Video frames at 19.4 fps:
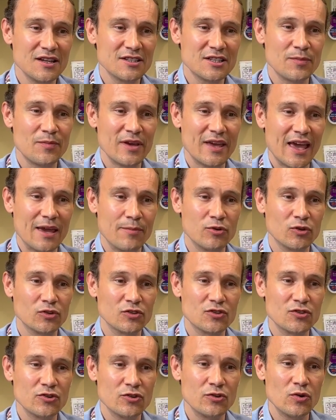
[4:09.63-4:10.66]
to be able
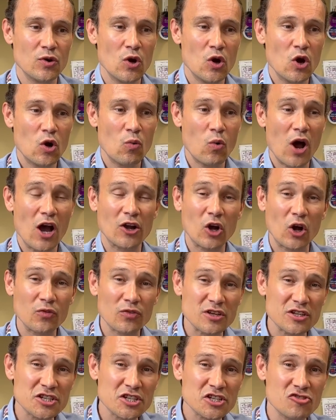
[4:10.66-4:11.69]
to work on
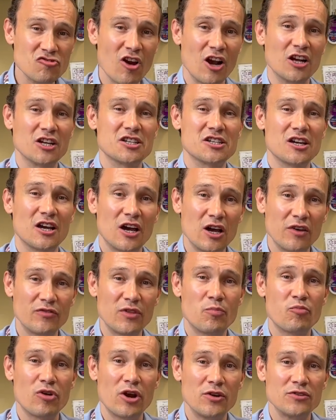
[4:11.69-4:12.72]
the structure of
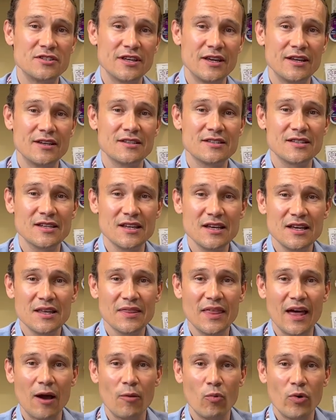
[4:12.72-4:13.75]
the proteins
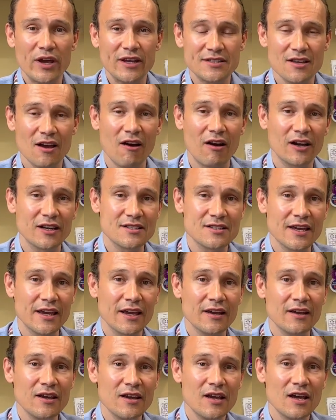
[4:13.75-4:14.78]
that we're targeting